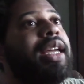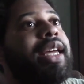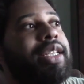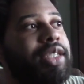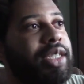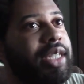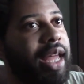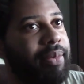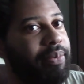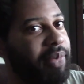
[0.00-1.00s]
It's just
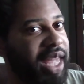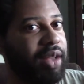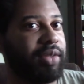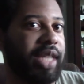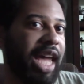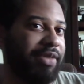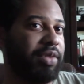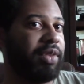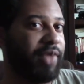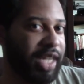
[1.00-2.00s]
that males have
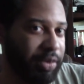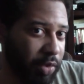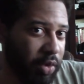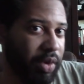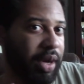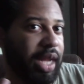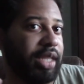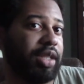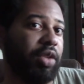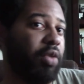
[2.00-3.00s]
to invest more
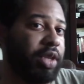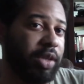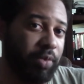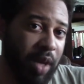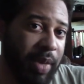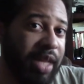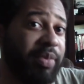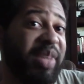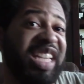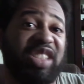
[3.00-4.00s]
into courting
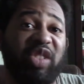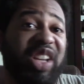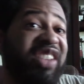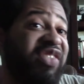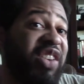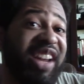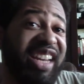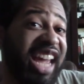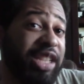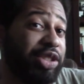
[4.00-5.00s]
women based on the very
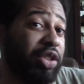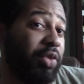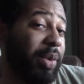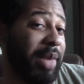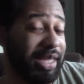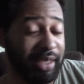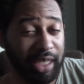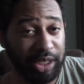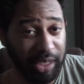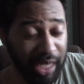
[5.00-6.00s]
nature of what mate
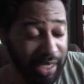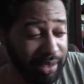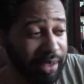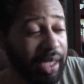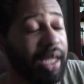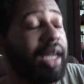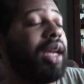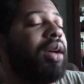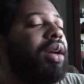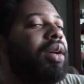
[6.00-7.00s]
selection is.
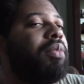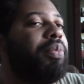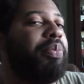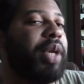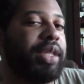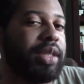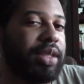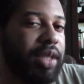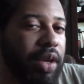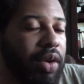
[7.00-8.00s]
But
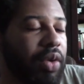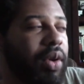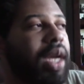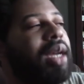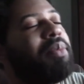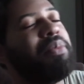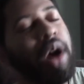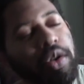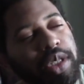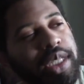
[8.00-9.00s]
two,
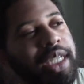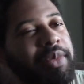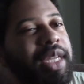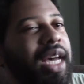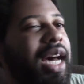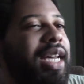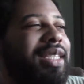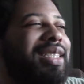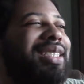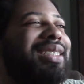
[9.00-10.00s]
mostly
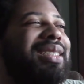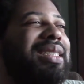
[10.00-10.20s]
because